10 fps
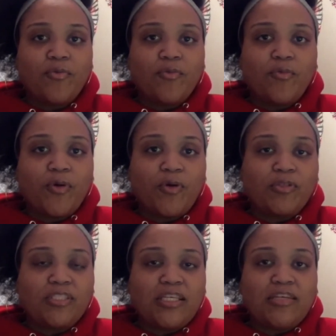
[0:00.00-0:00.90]
we'll
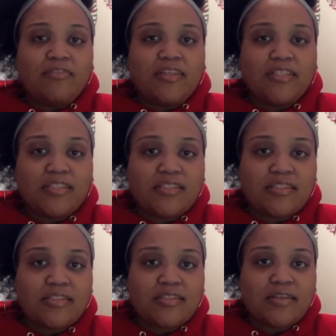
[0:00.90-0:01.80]
see if this is
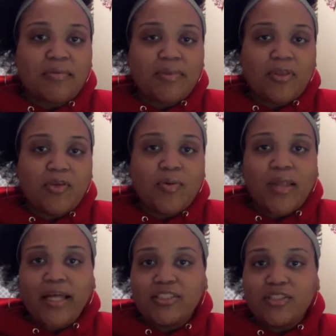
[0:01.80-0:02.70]
something you would
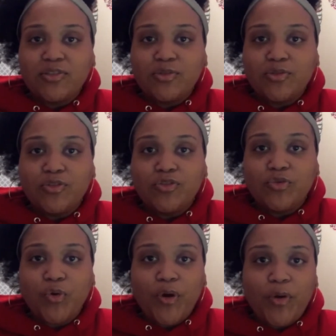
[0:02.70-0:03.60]
like to do to join